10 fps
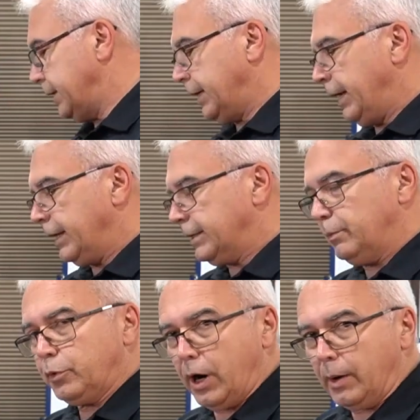connected
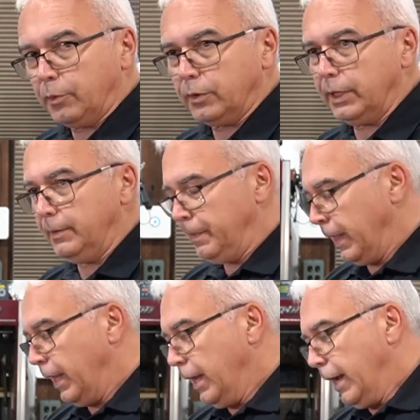properly?
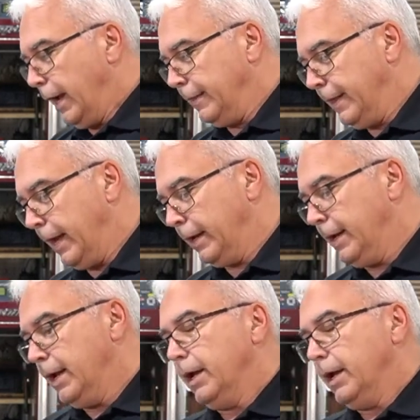And then